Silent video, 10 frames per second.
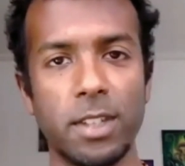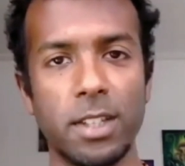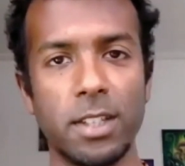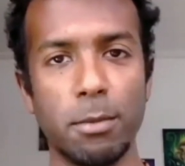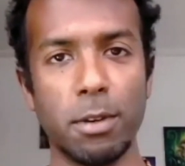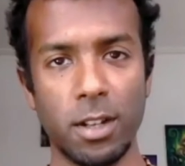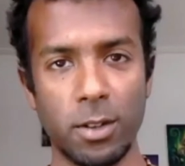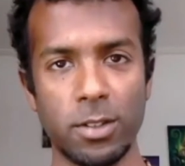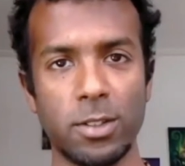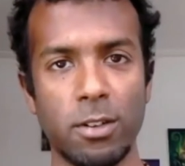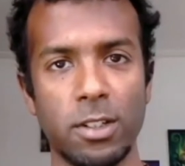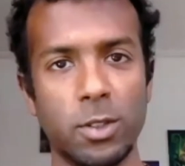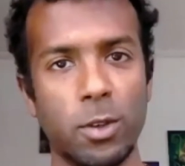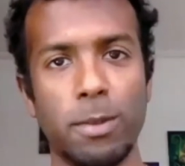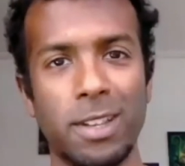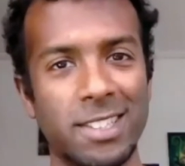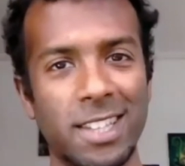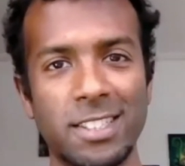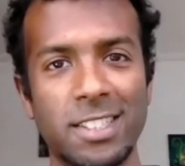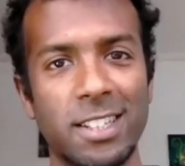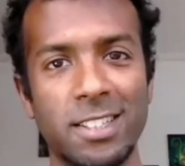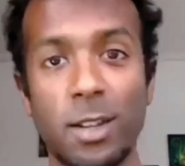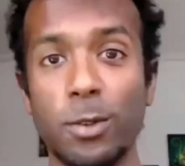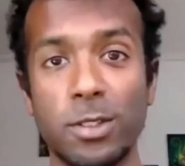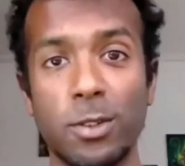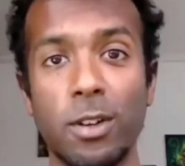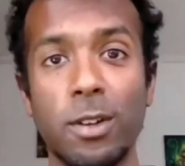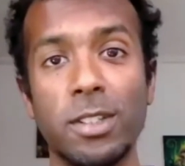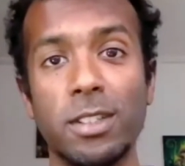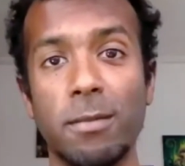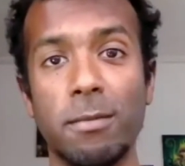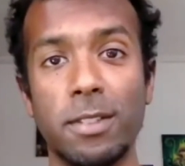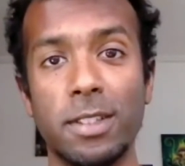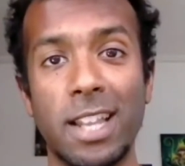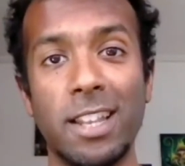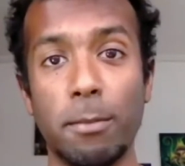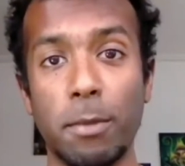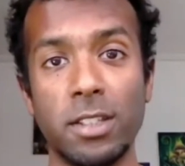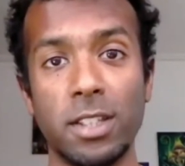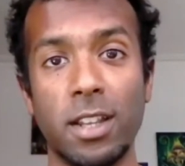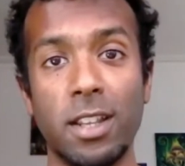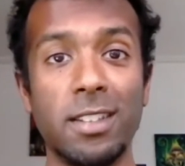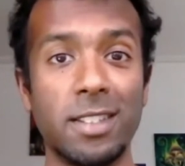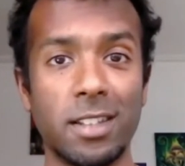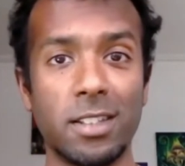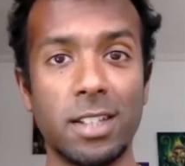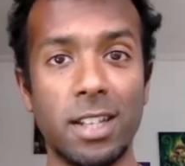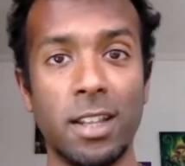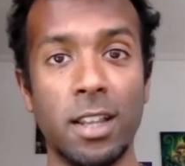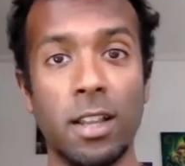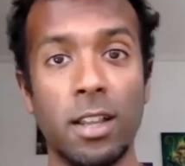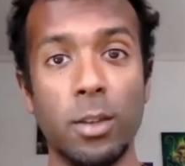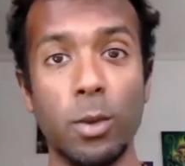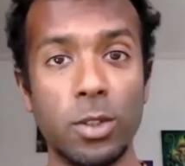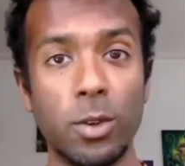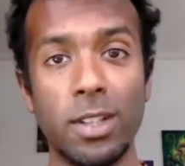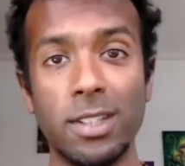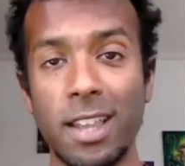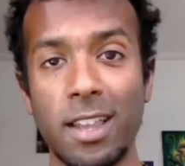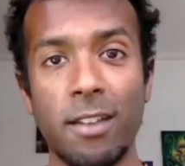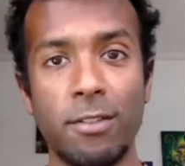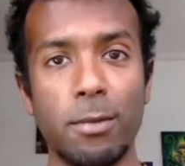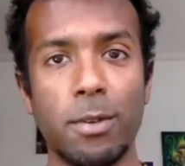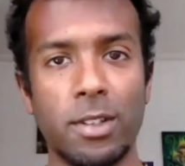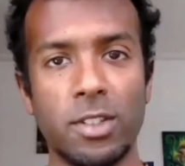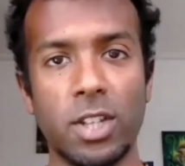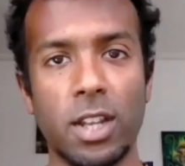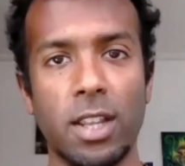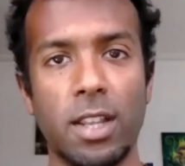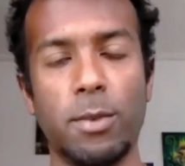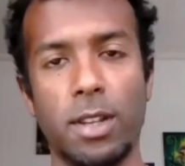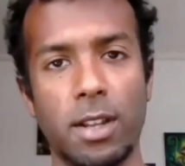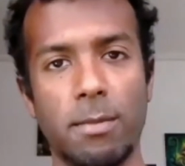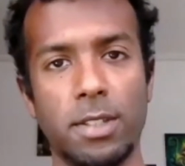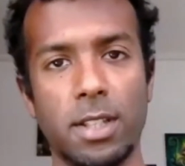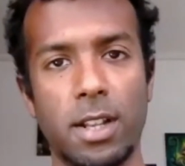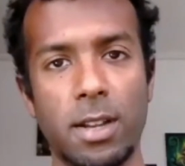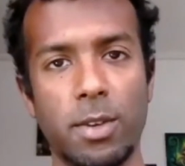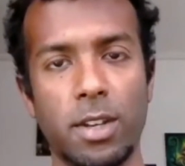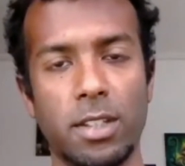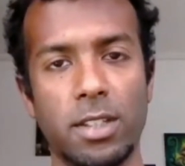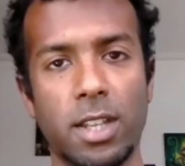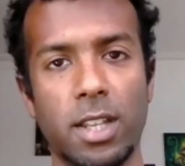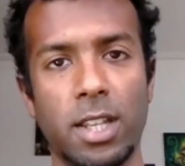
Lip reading: to bring a long story short, but essentially this whole story which I'm telling you, my journey, is actually your journey, is everyone's journey when it comes to the Lightworkers journey.